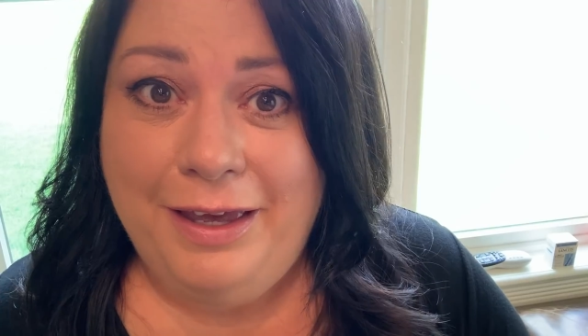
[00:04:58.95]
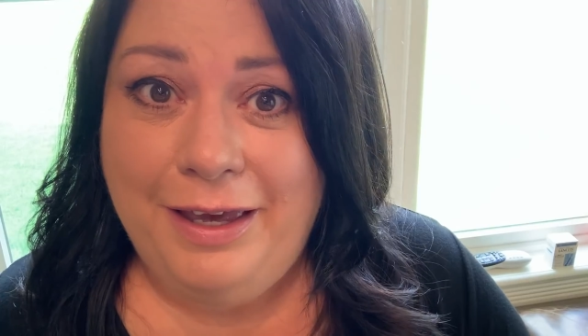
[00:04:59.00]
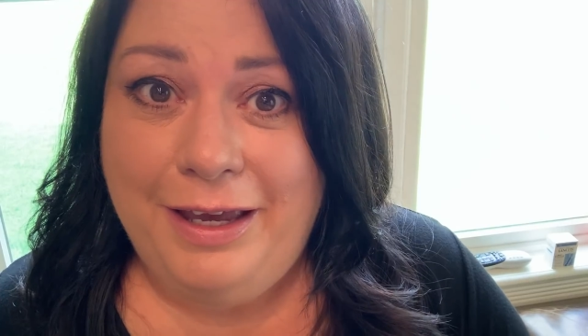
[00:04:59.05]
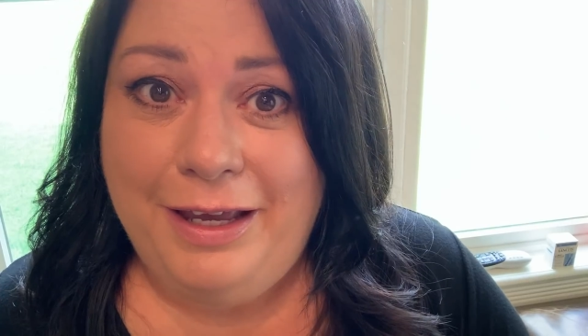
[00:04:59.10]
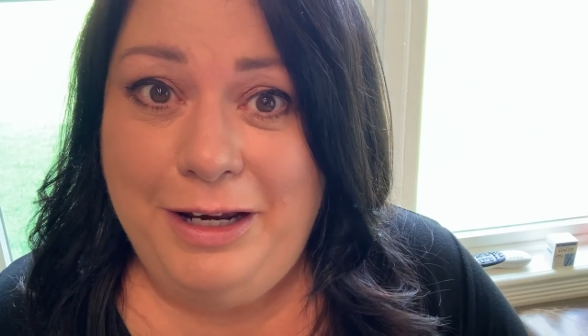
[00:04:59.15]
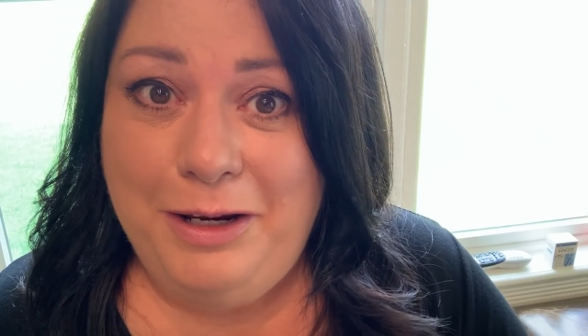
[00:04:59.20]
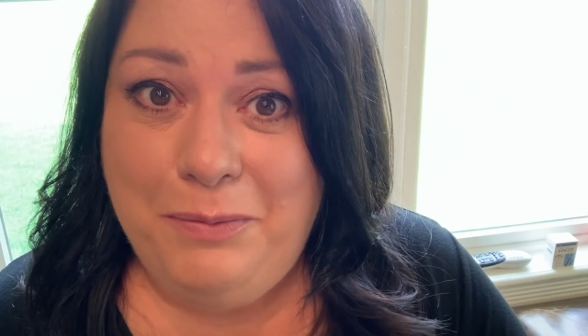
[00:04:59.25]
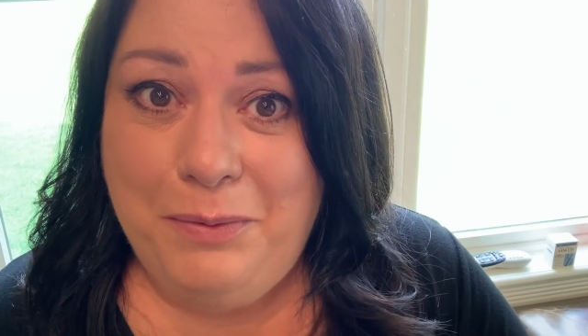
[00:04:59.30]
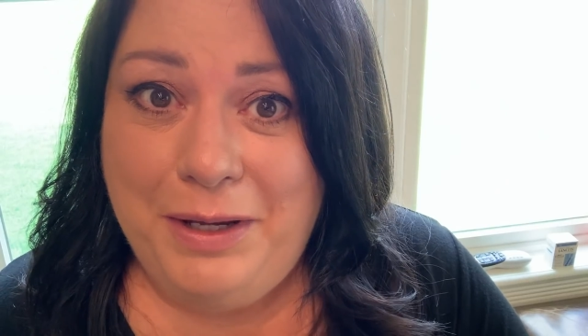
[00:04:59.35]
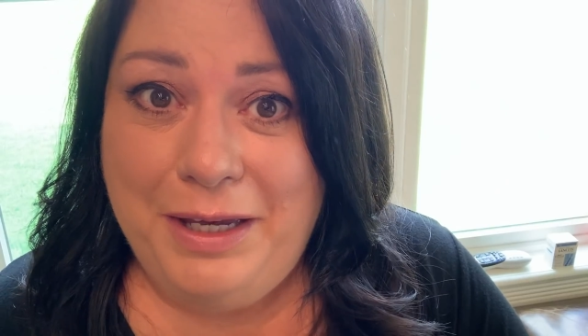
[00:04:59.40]

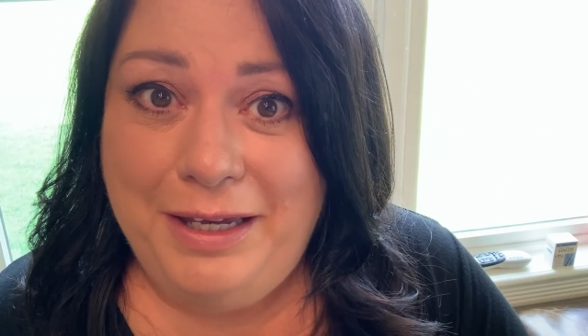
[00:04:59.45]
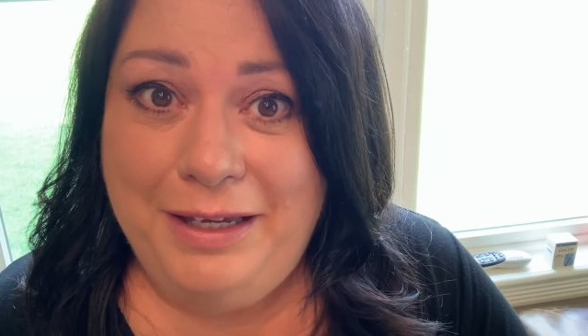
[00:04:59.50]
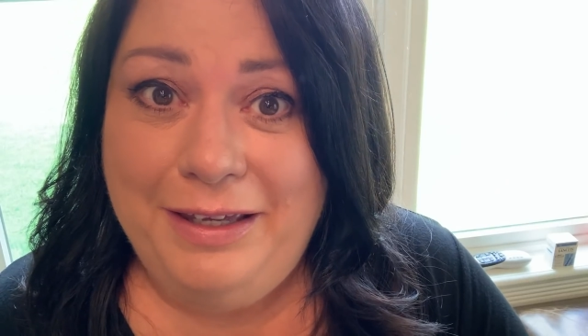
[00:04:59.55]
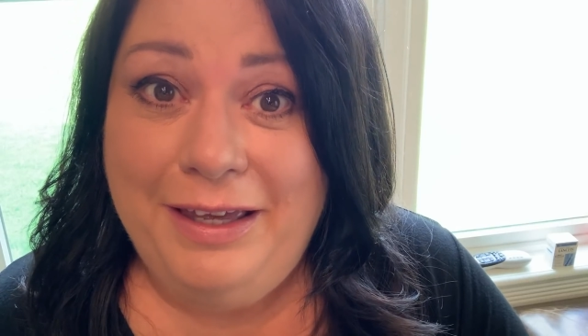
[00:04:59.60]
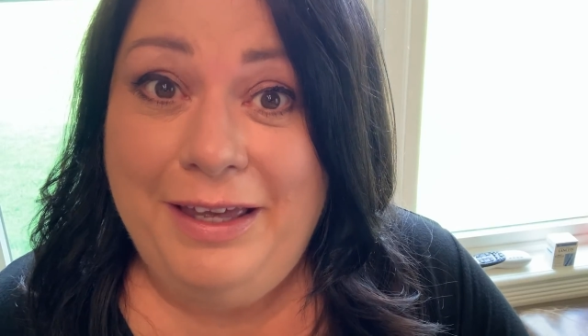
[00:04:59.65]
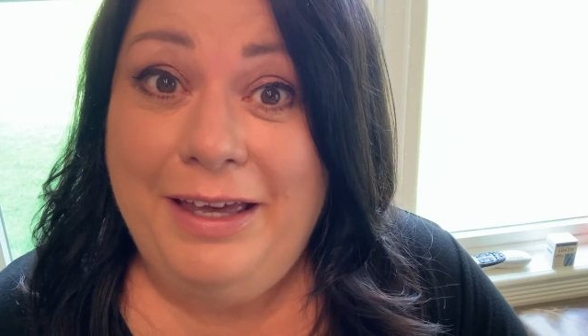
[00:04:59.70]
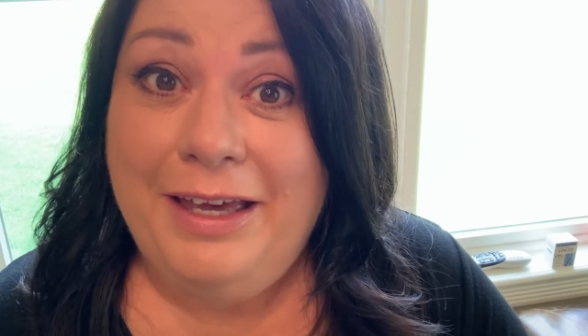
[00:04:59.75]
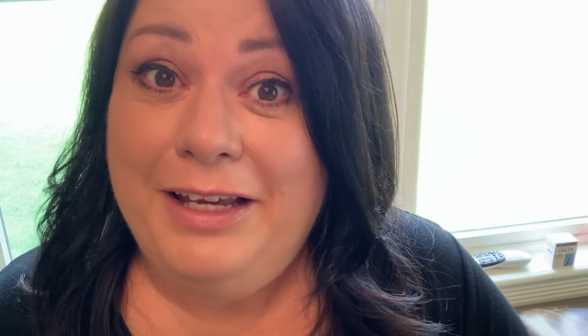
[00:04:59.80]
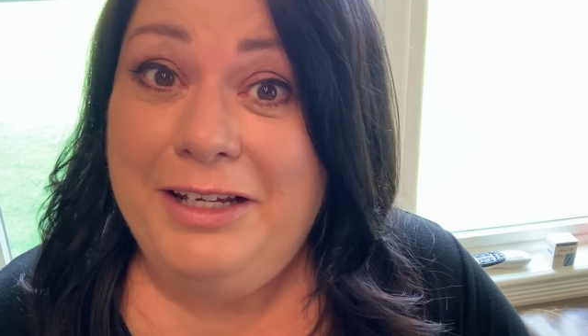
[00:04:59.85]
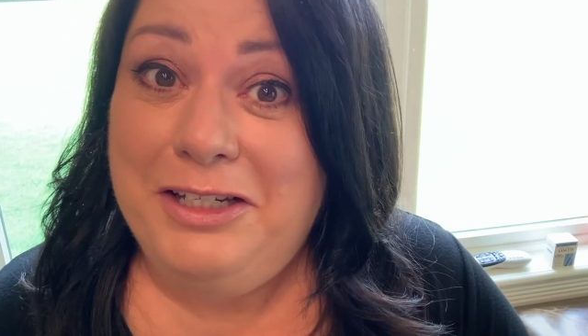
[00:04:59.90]
Anyway,
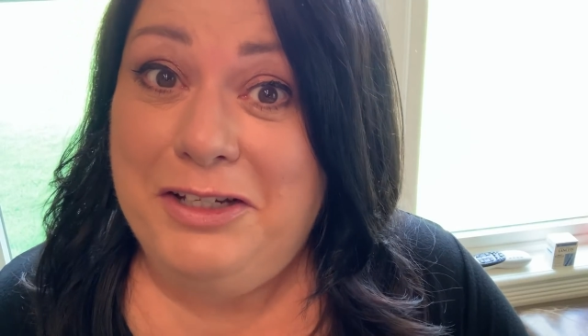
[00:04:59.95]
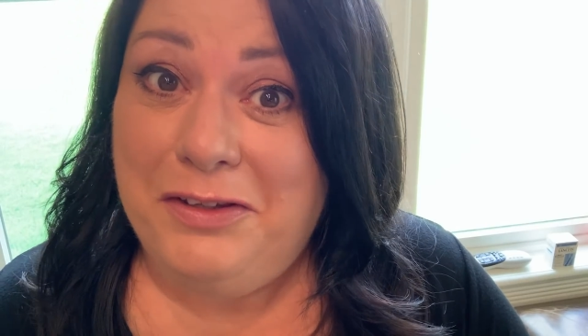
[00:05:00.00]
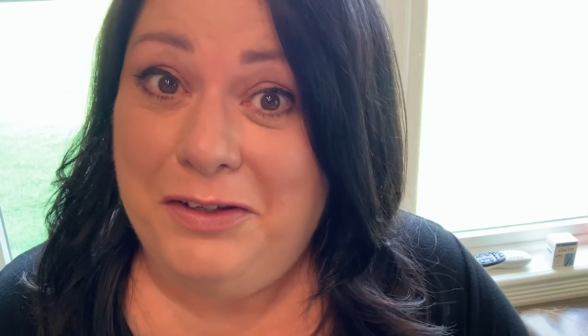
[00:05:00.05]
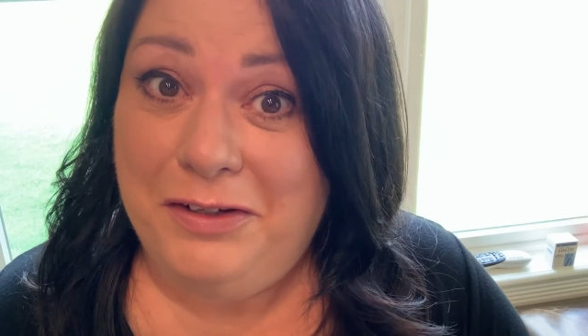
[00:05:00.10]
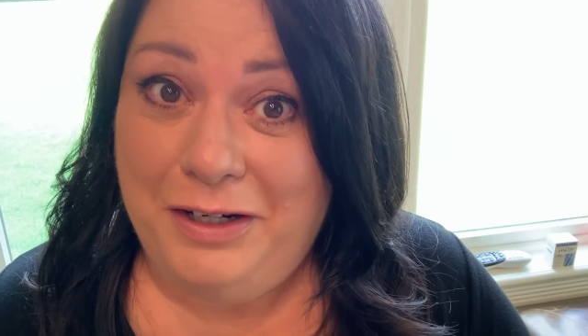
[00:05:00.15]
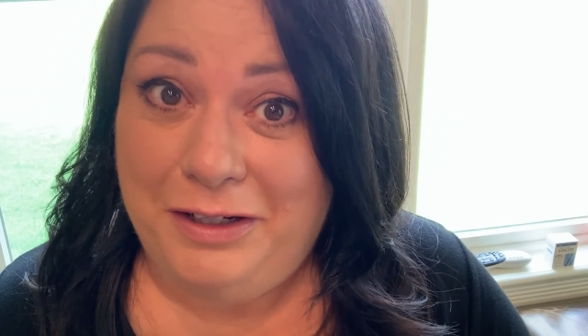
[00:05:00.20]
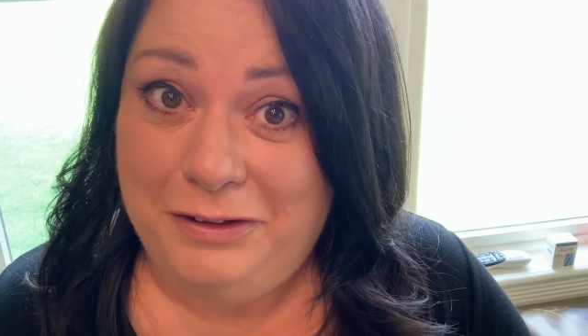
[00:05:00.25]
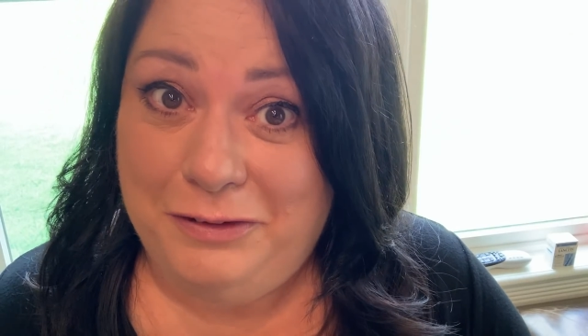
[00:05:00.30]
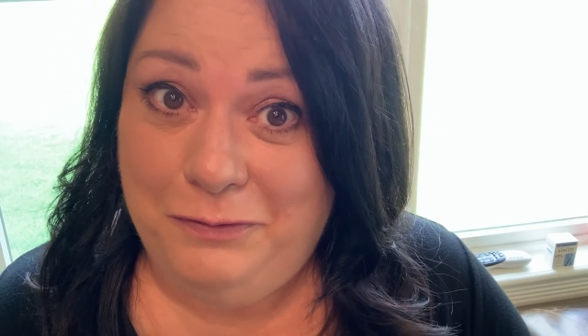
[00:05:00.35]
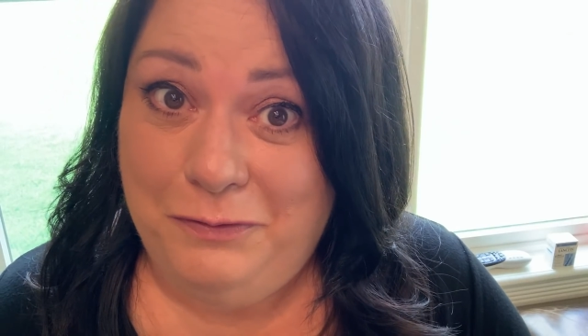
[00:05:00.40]
until the
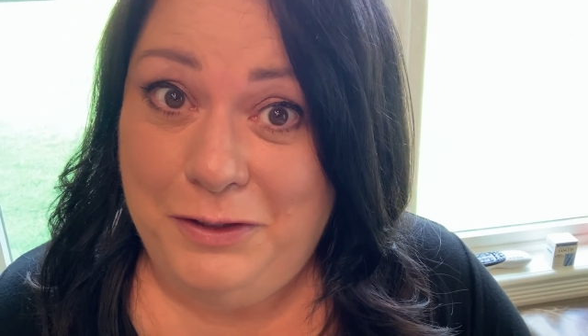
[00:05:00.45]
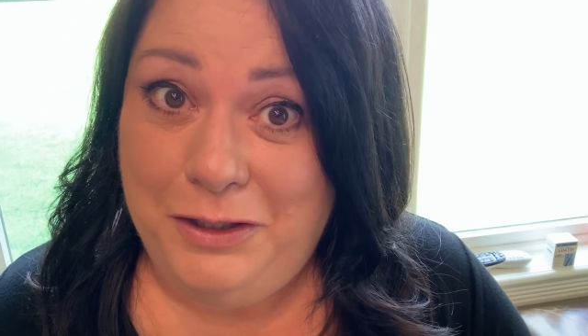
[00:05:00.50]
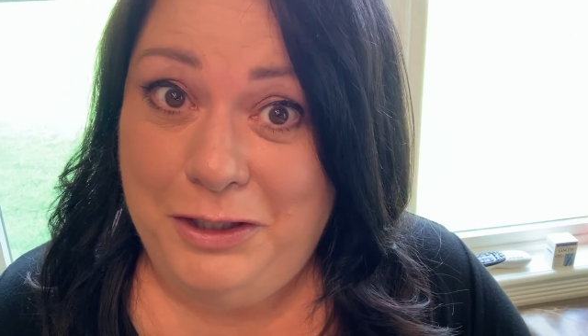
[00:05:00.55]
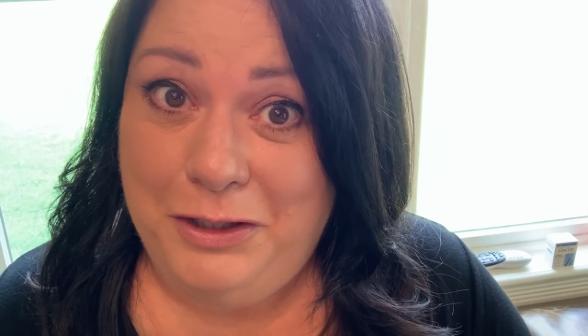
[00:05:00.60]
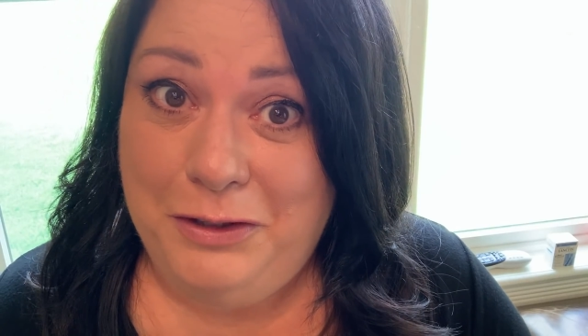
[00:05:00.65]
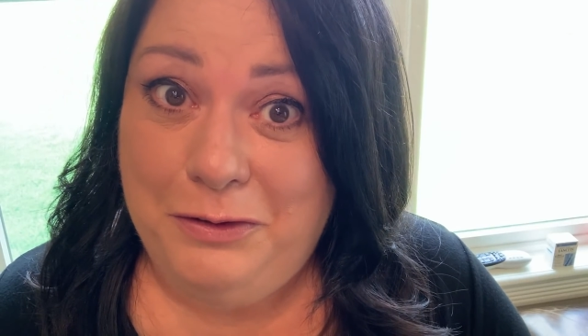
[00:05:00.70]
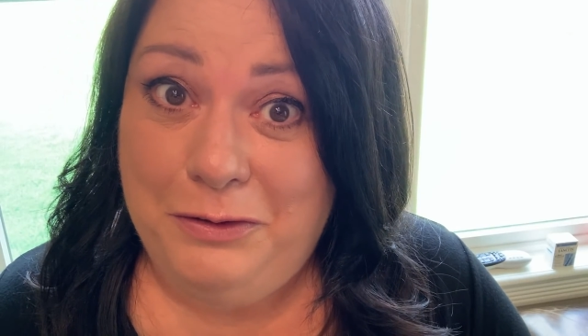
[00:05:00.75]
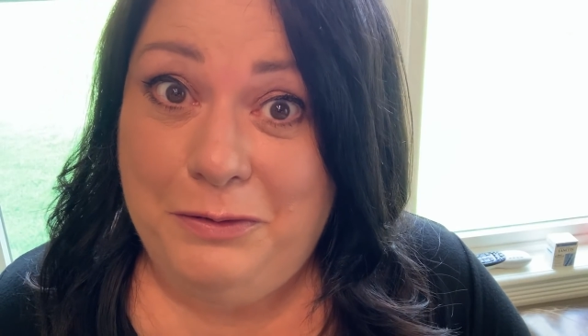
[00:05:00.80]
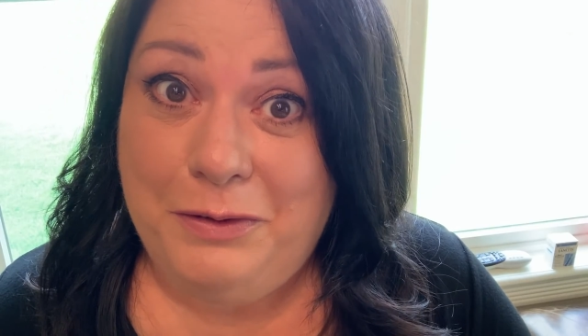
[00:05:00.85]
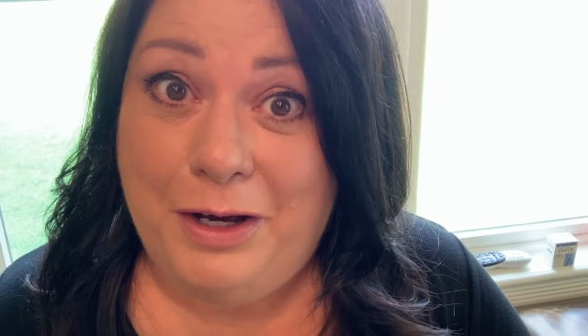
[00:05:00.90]
next
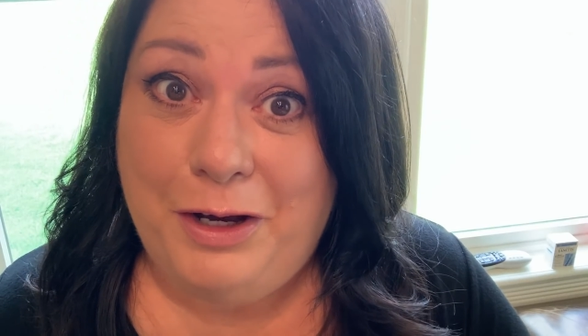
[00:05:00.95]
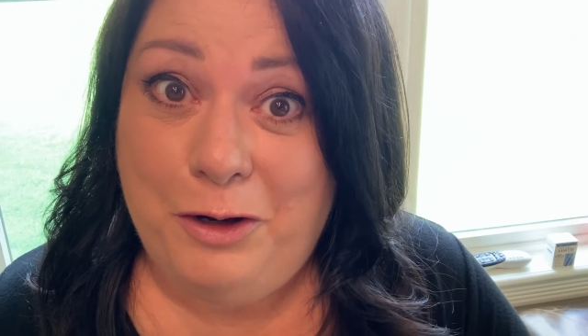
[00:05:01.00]
video,